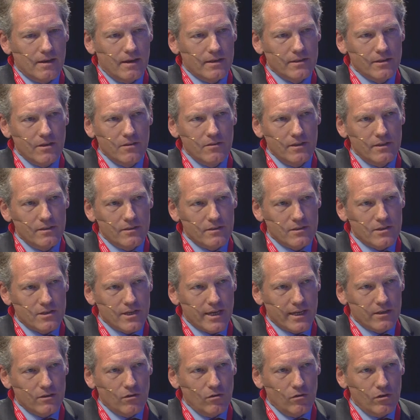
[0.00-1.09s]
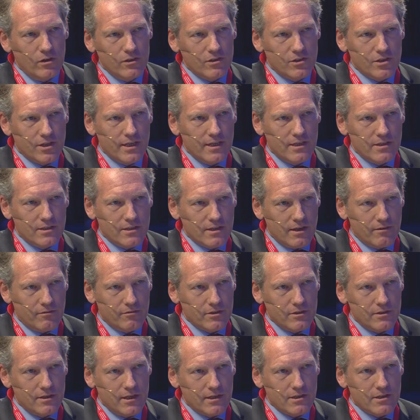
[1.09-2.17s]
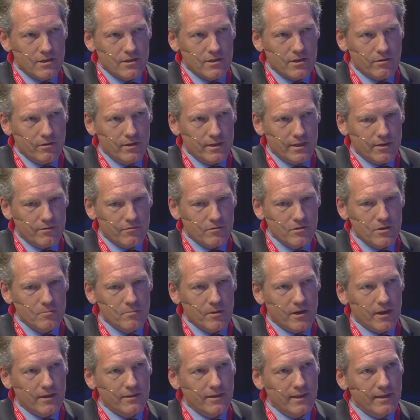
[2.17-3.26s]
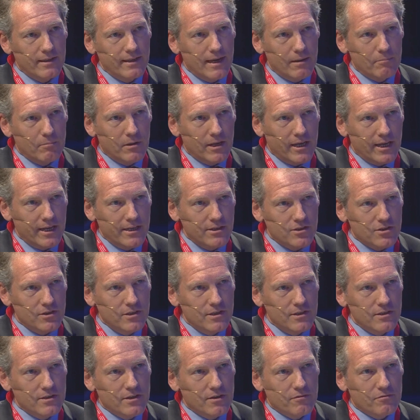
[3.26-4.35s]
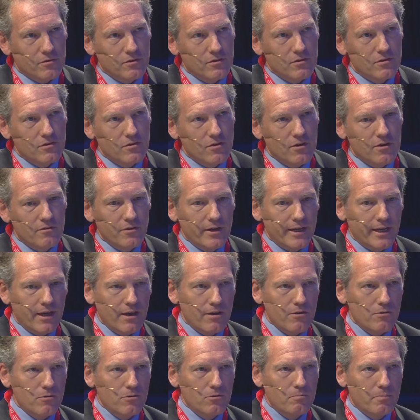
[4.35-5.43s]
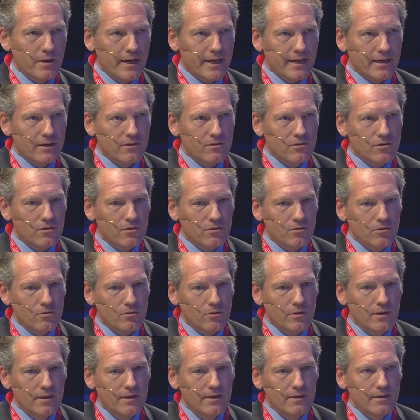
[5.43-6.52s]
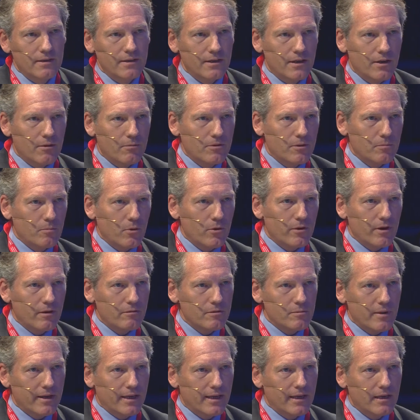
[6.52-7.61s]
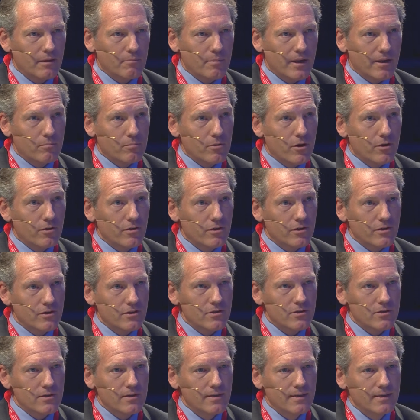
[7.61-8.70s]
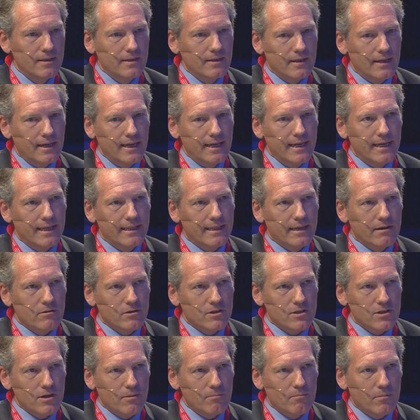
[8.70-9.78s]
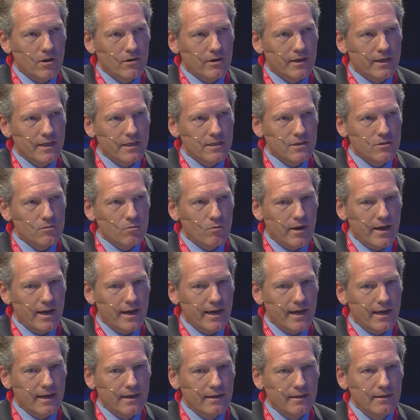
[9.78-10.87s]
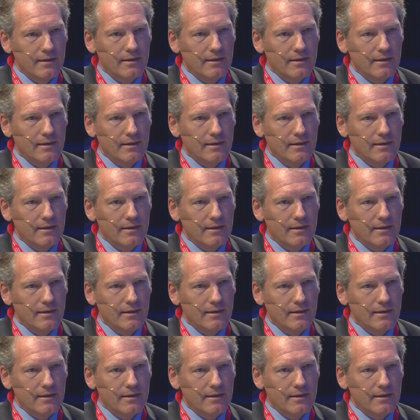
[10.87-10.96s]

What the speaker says: I don't think the technology is necessarily different, but I think the application is different. So if I go back to, the point I was making about brokers, clearly there are some markets where